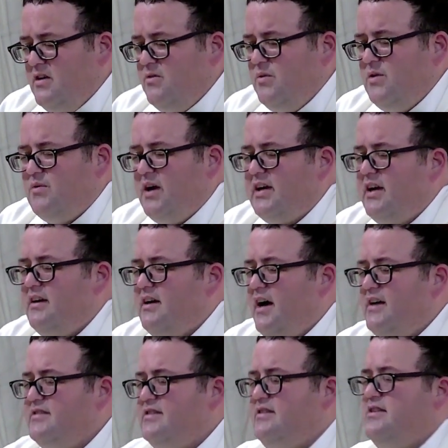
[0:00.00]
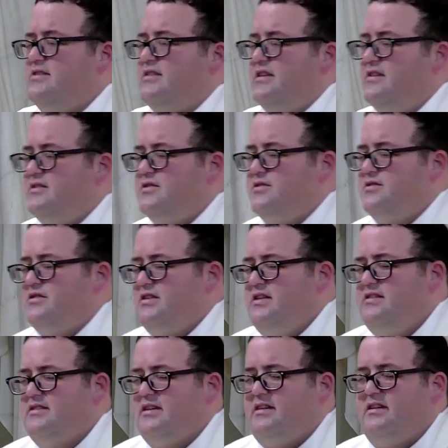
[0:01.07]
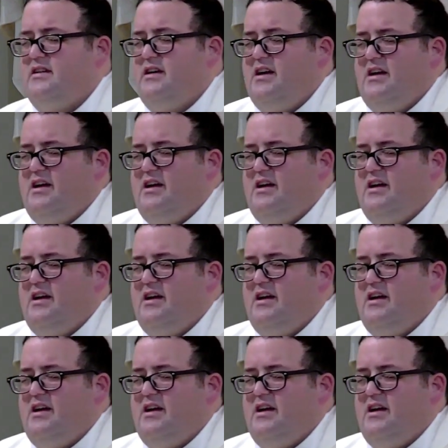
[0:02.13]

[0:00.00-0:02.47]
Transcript: We recognize in this Easter season,